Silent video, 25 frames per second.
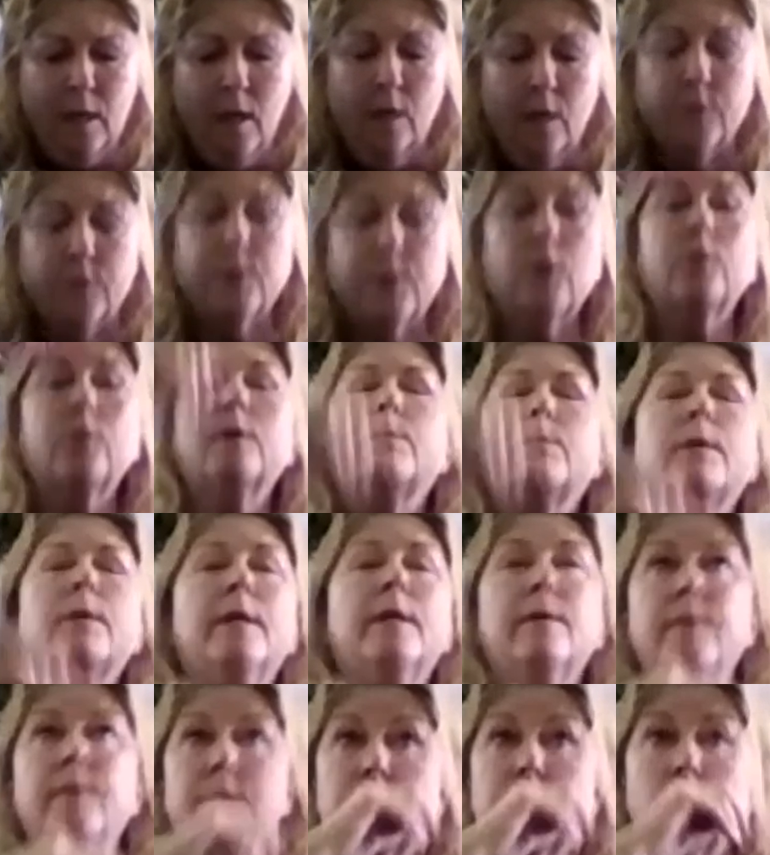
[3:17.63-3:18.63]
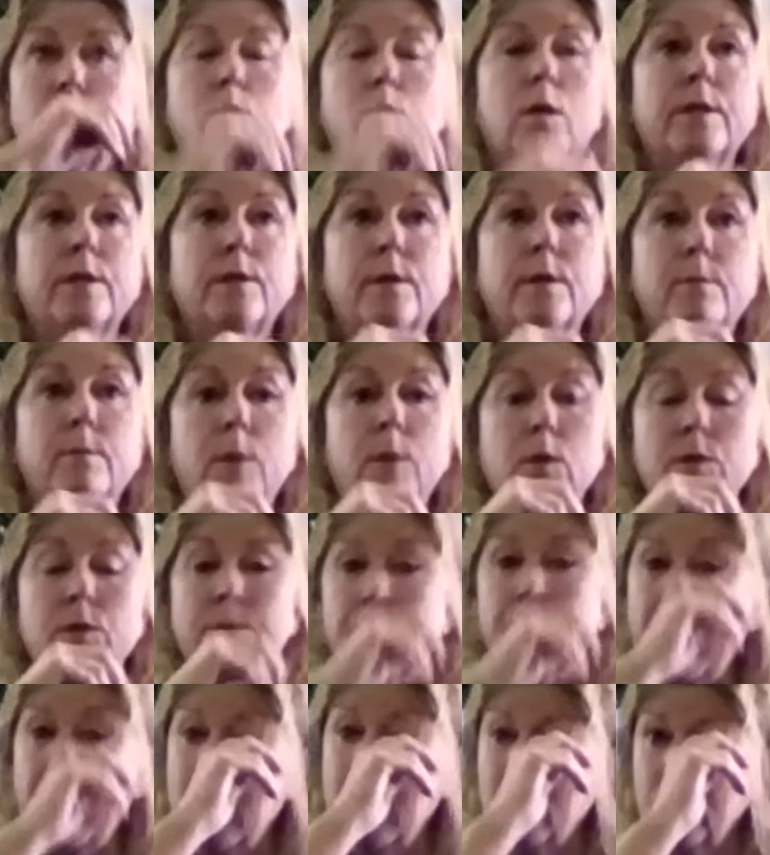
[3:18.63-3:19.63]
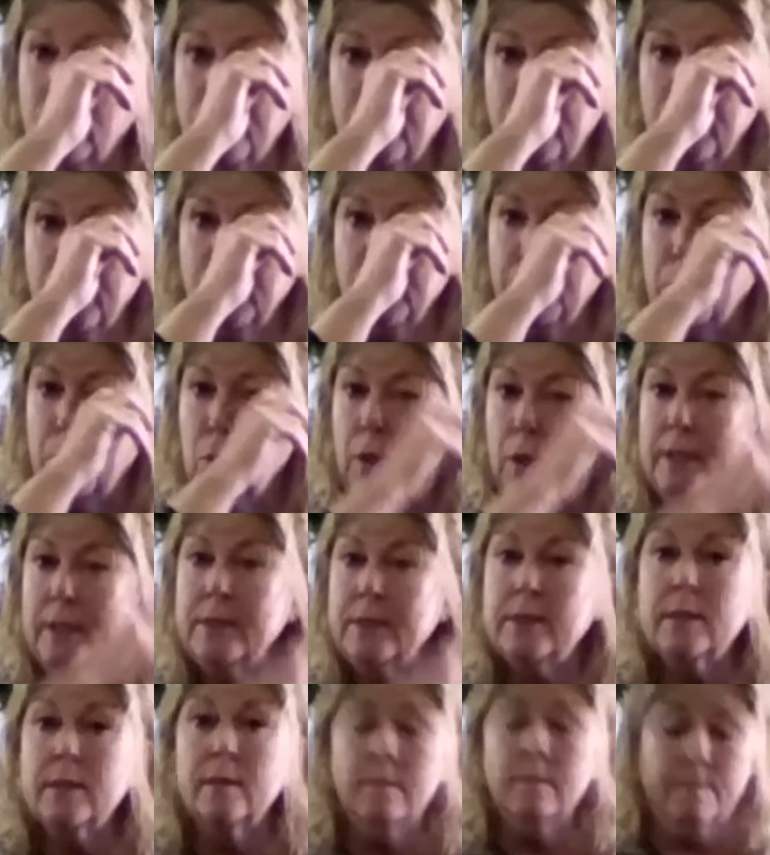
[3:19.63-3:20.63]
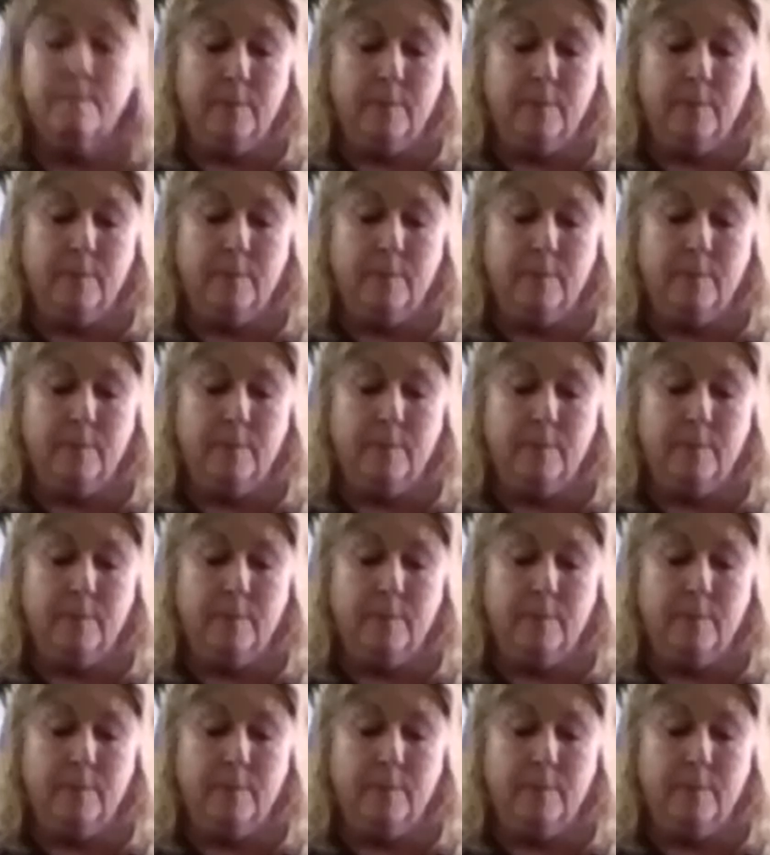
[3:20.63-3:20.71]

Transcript: So they believe it's one of the most powerful points